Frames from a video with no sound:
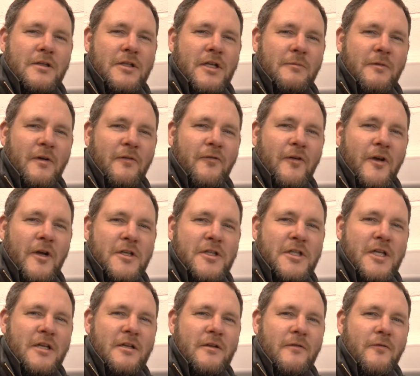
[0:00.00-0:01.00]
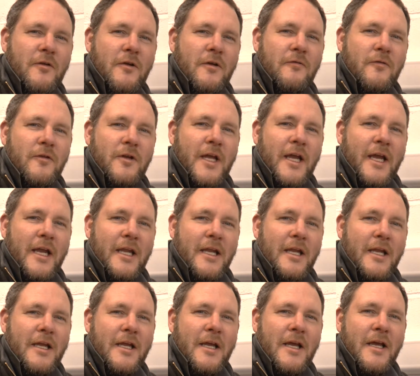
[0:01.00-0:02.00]
see my first interview of the day.
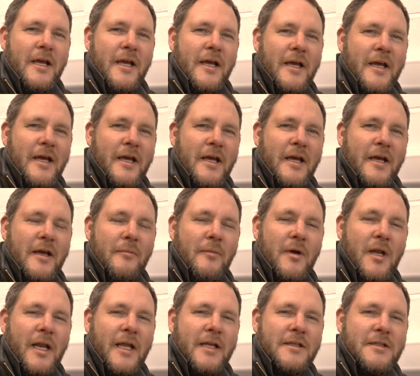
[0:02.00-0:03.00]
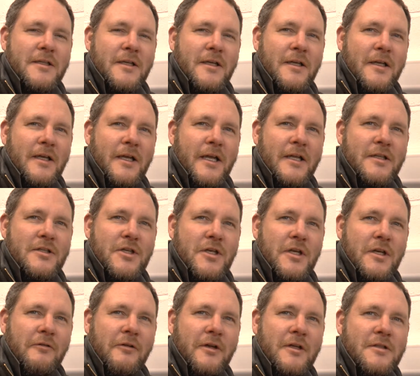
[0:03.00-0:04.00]
My lads are
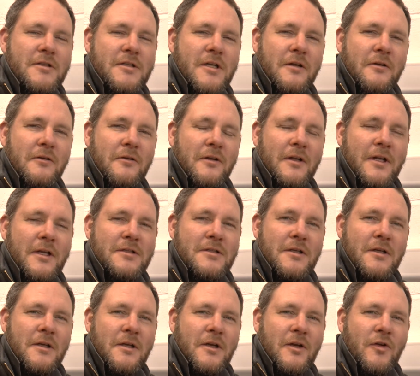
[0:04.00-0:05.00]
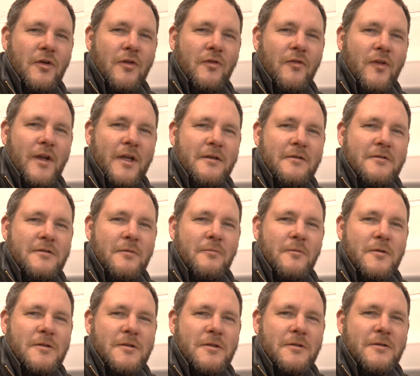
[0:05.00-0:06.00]
engineering, so that's a good thing.
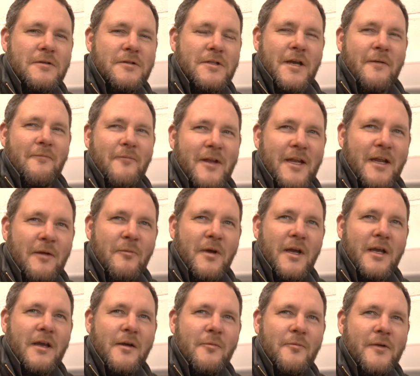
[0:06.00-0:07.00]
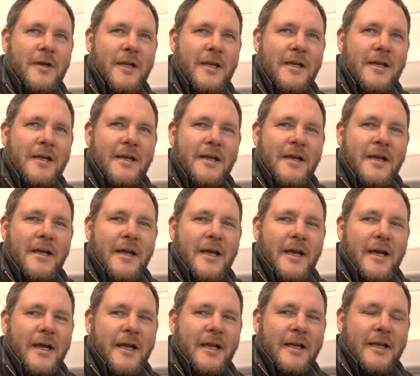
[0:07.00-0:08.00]
Someone's doing something in my company,
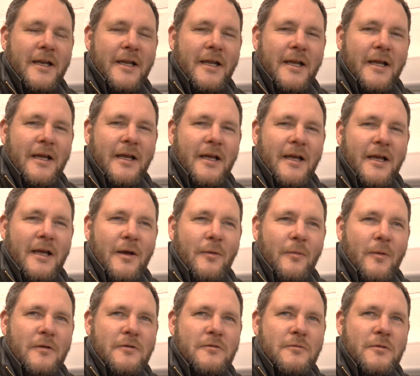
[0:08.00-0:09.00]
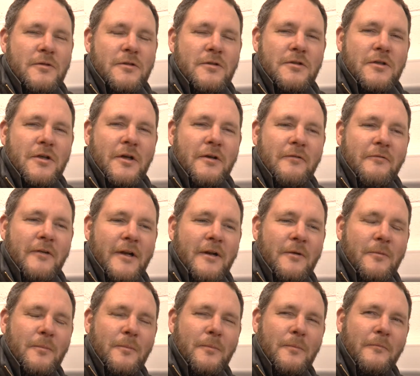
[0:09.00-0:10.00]
and whilst we're just going around
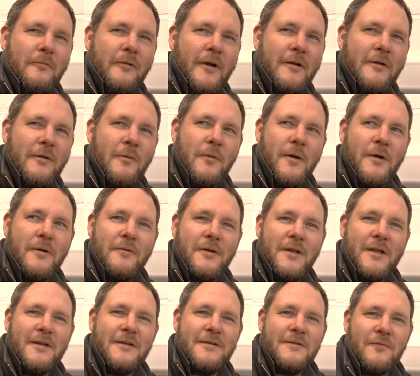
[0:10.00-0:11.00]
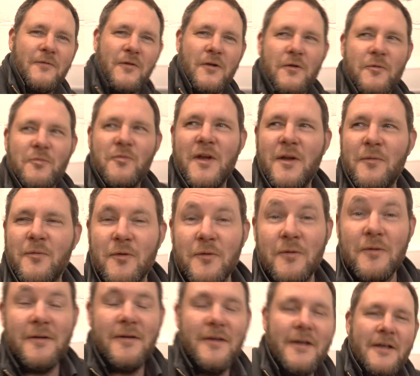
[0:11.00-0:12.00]
the world interviewing people,
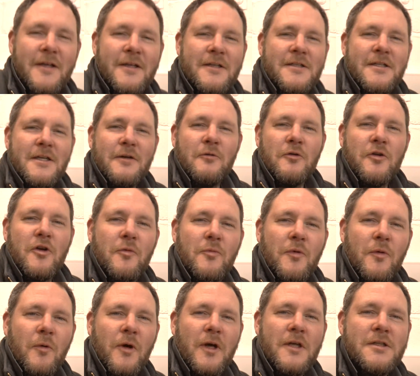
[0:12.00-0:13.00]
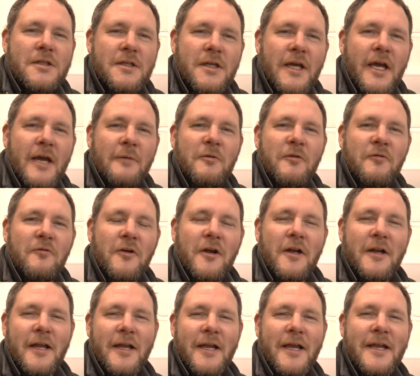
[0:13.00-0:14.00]
still could be worse. Happy
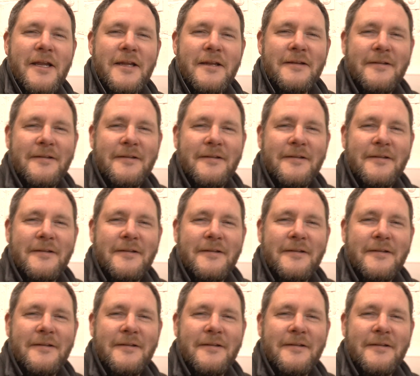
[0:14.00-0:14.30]
Friday, eh?